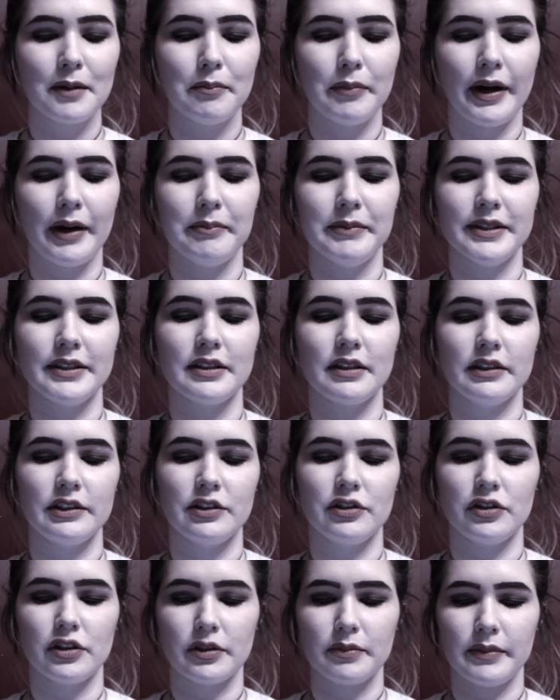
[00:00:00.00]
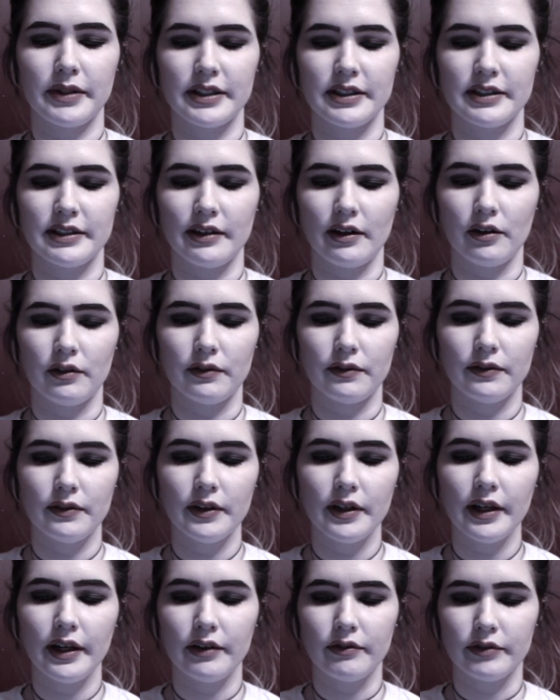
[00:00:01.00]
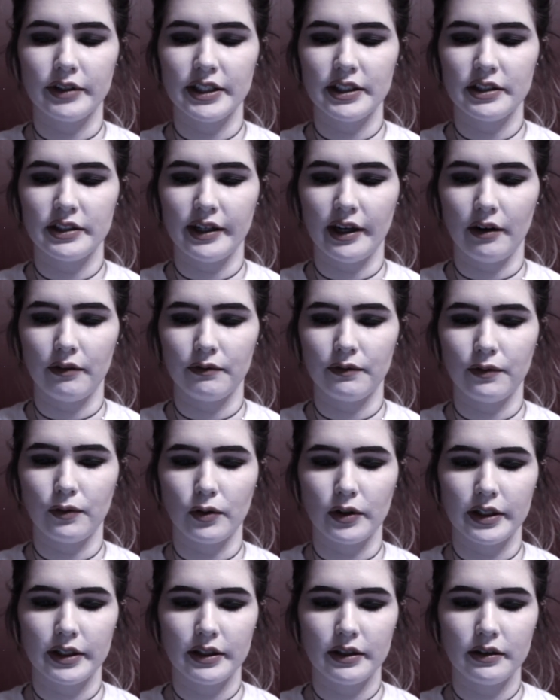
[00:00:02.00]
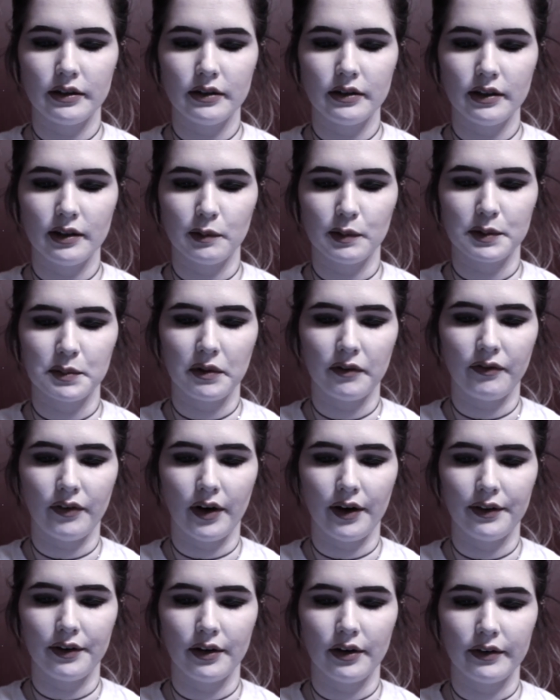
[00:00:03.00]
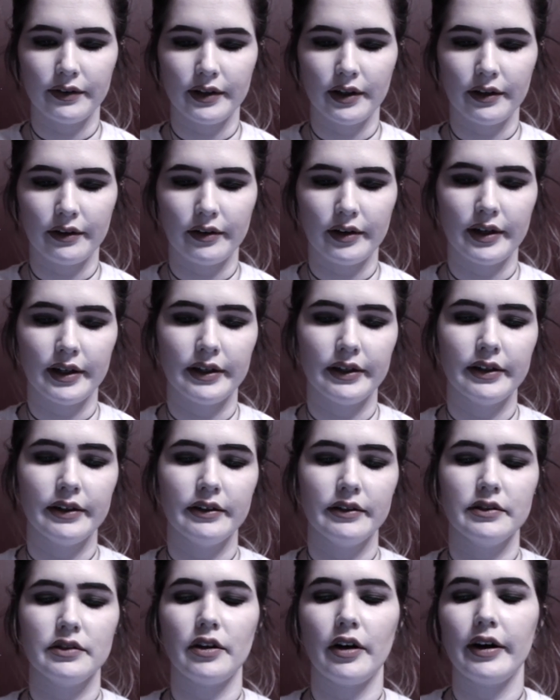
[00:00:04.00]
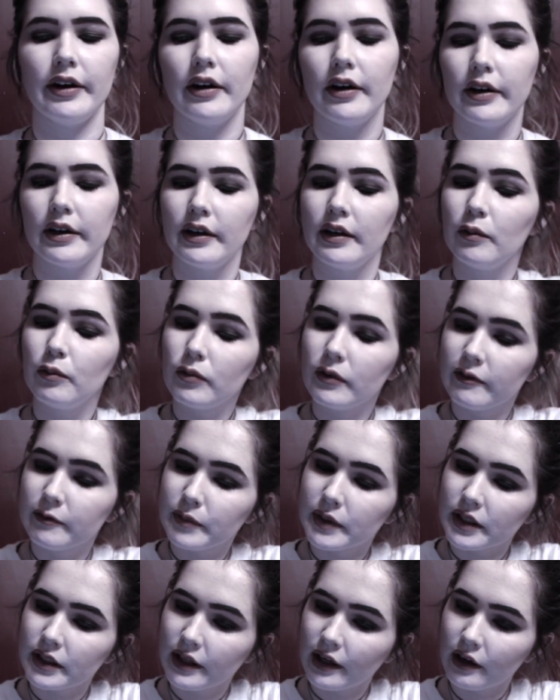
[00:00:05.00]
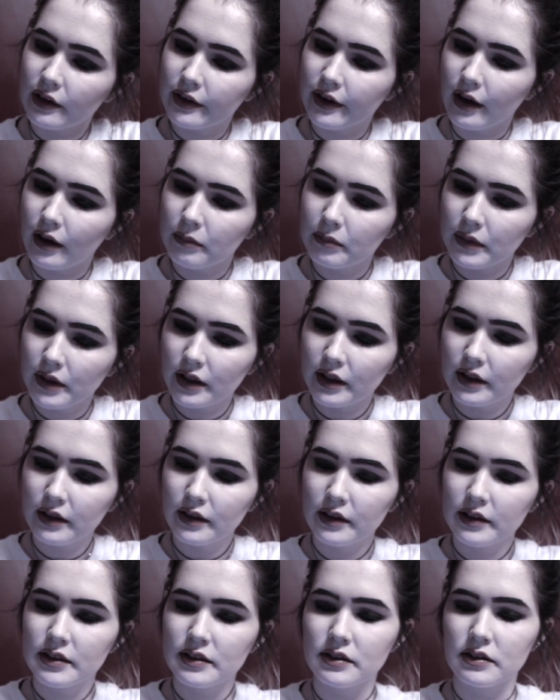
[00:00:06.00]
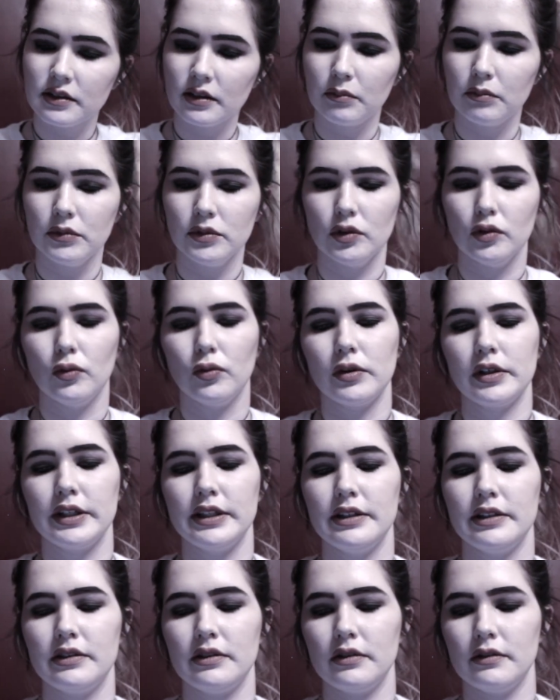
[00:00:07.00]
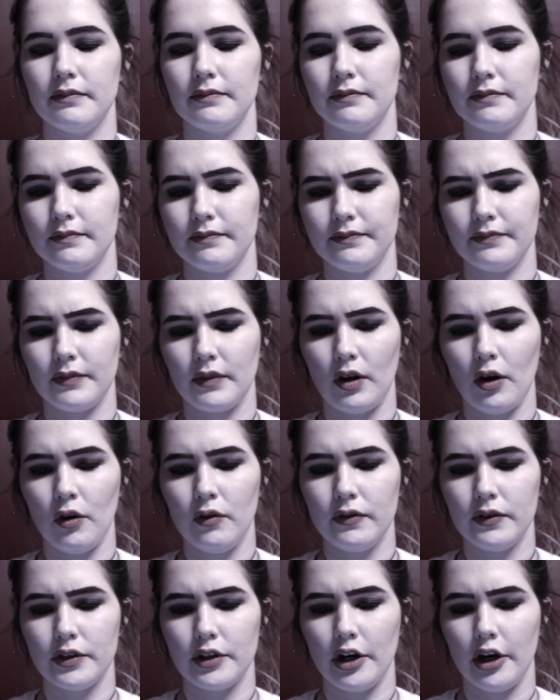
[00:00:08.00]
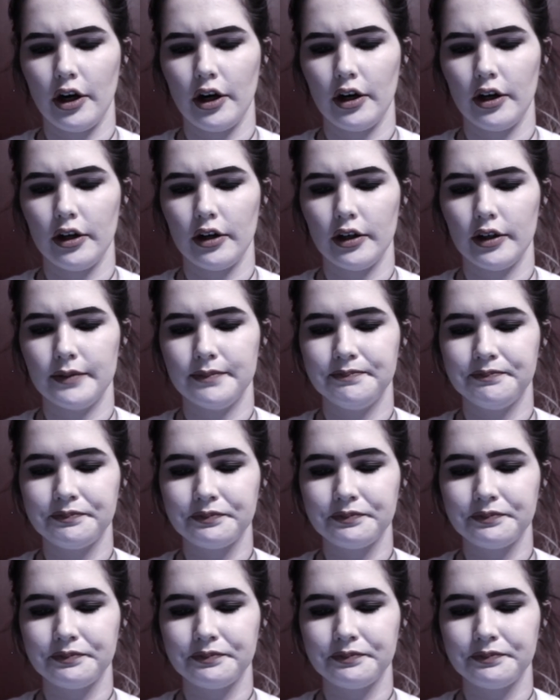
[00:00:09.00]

but I mentally shook myself and reached down for it. It was my father on the other end. Sorry, honey, we've been held up. Some lorries overturned